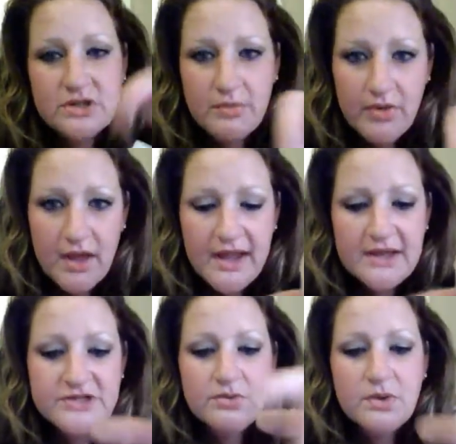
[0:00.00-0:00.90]
apply
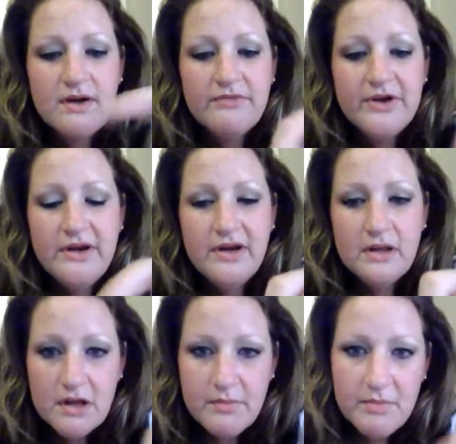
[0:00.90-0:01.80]
it to wherever you need a
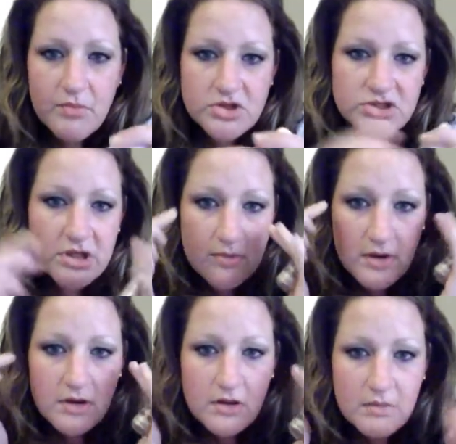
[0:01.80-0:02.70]
little bit more shimmer
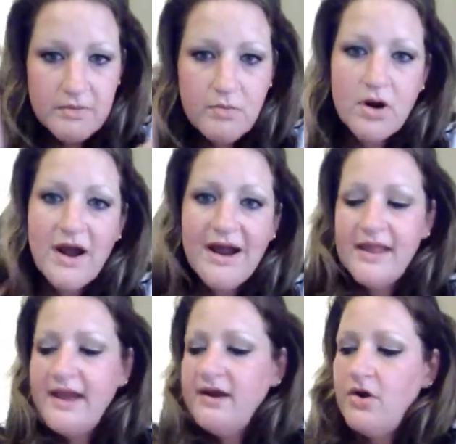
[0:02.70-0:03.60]
and a little bit more highlight